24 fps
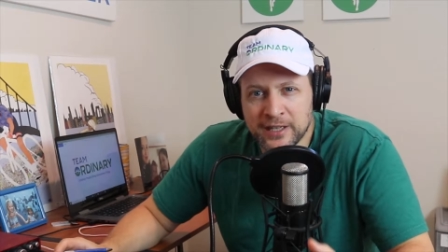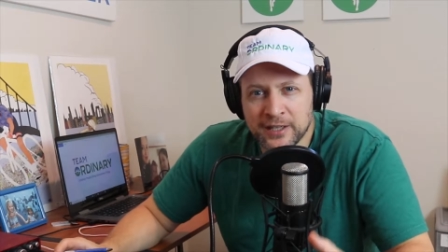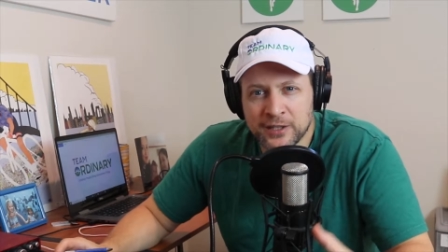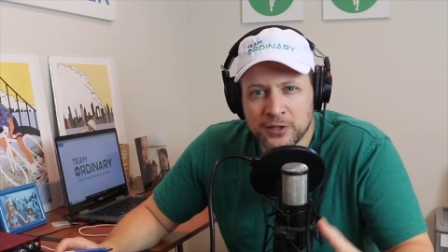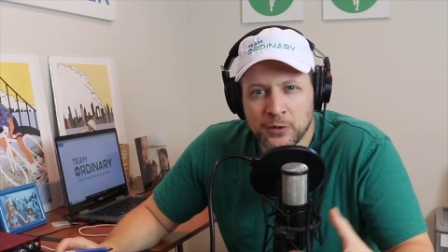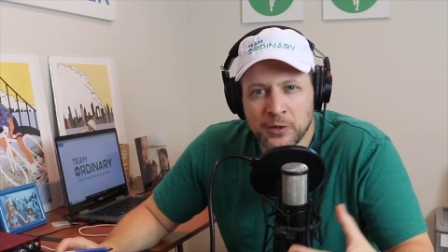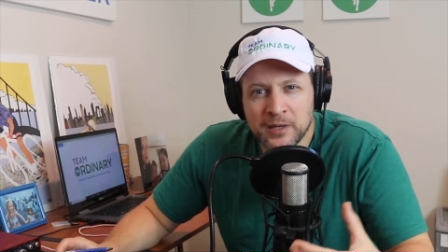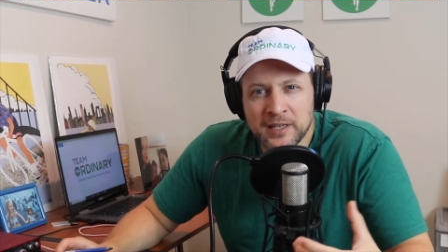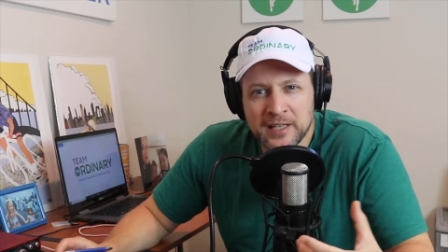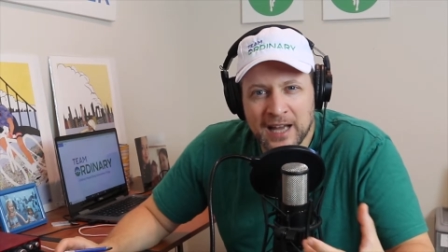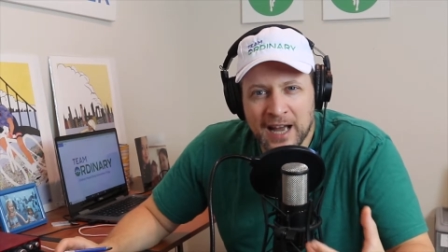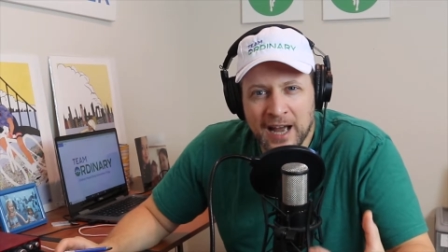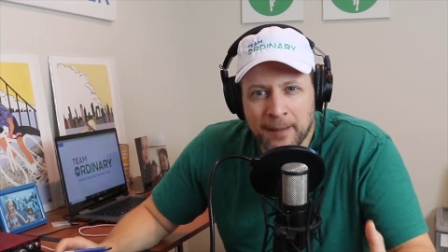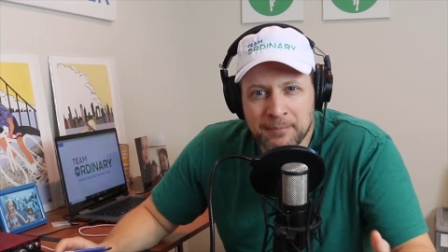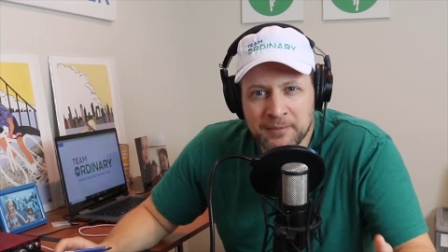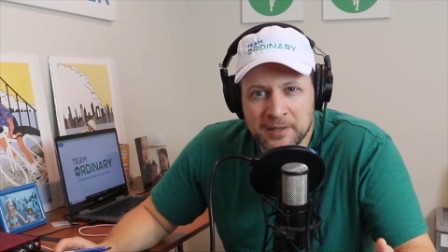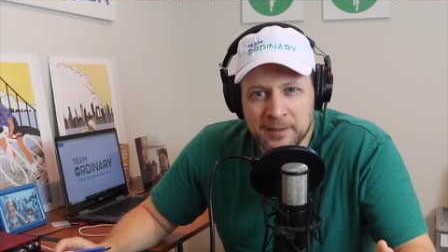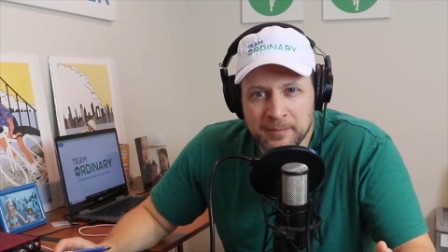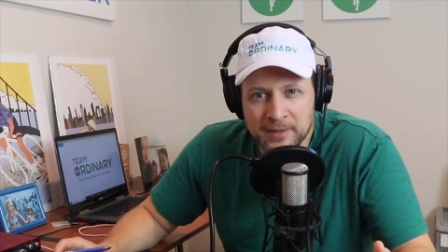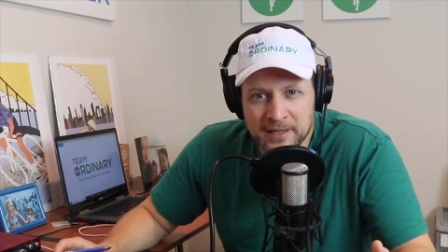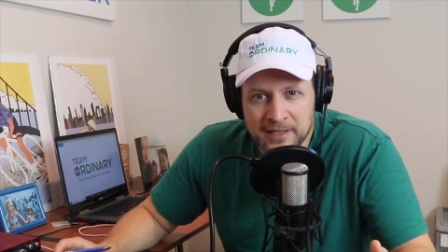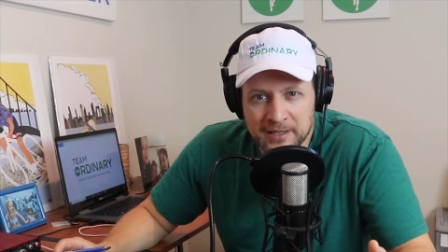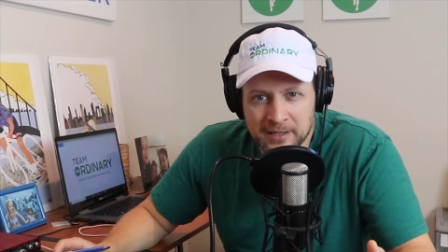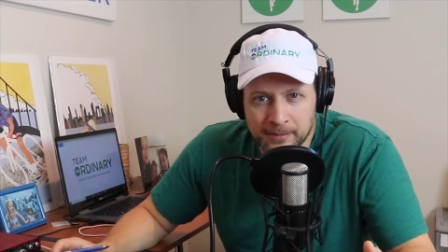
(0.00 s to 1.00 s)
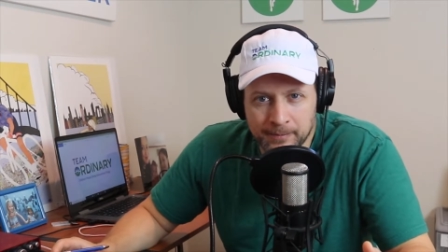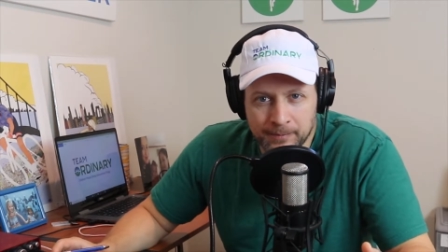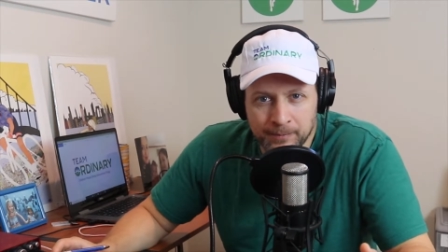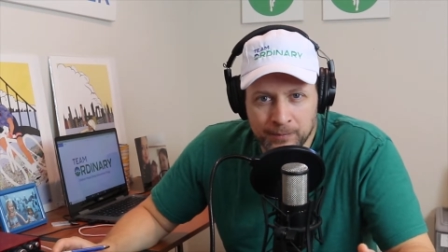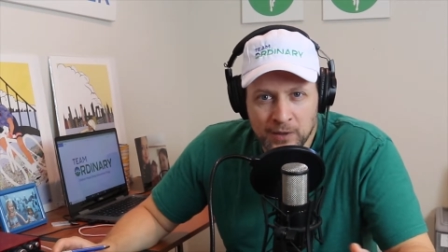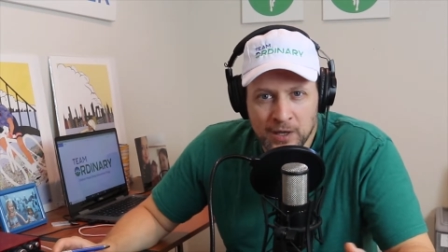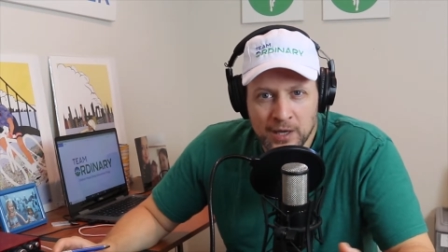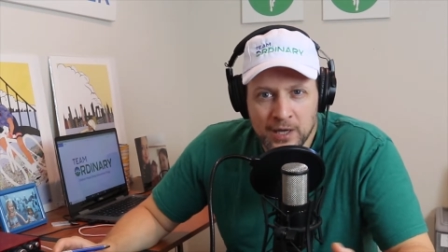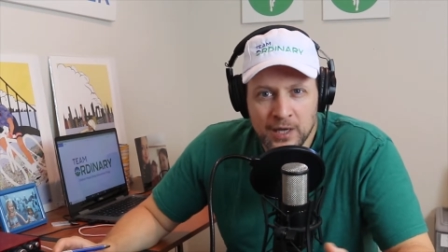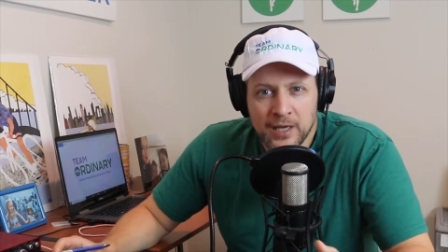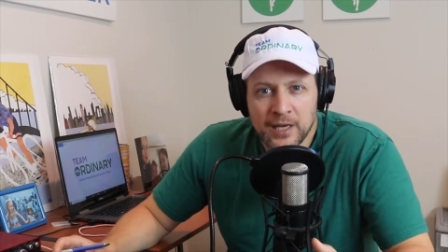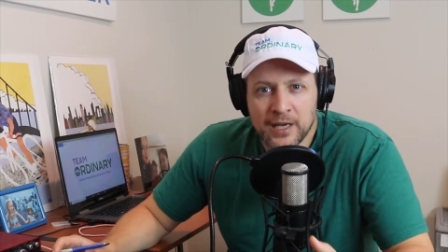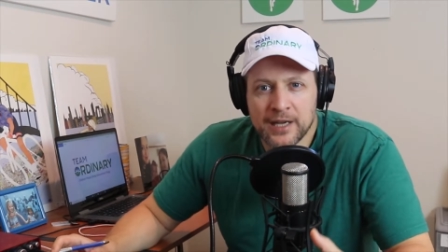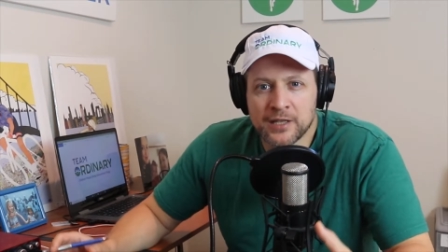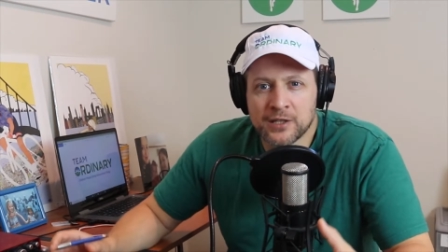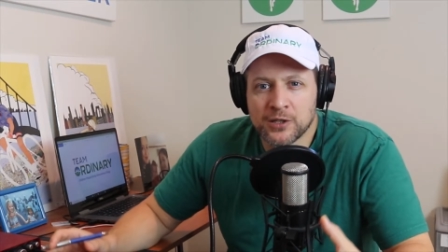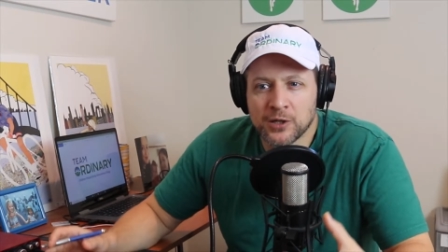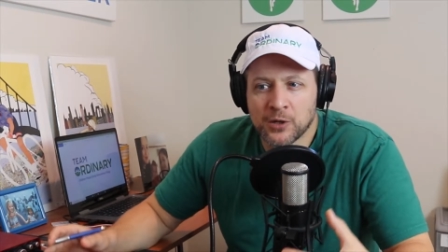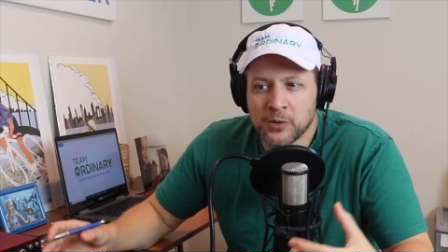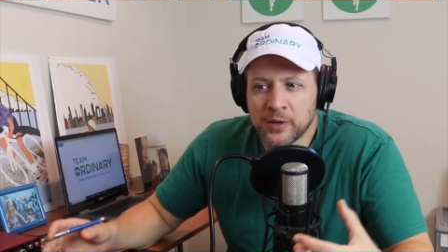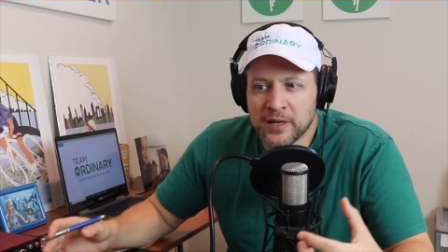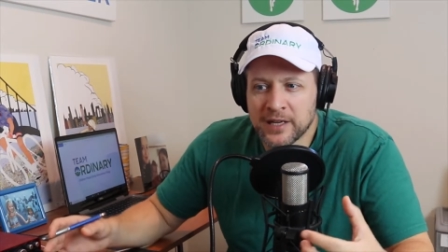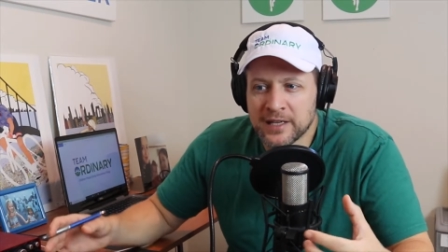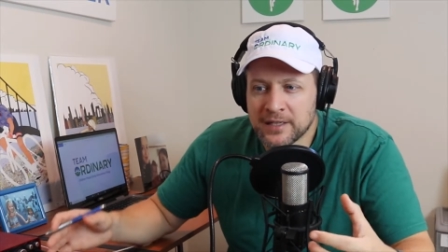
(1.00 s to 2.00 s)
It's always optimism. It's
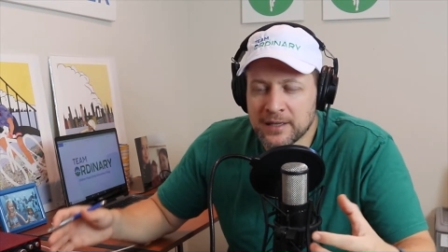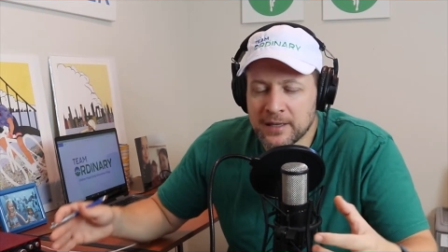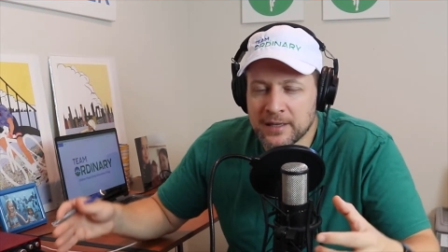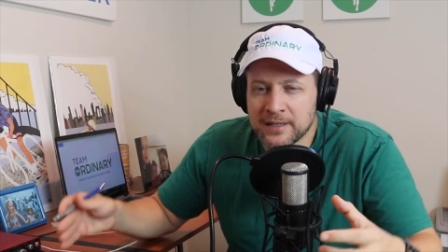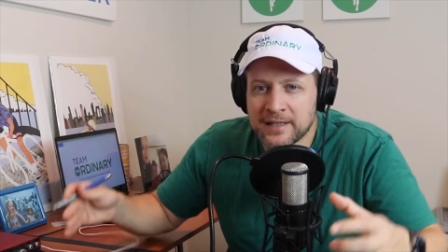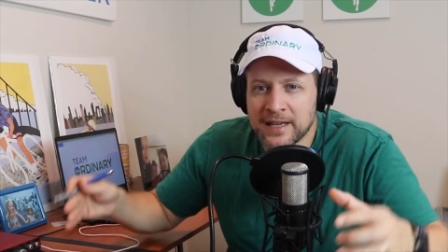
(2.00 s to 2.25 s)
always,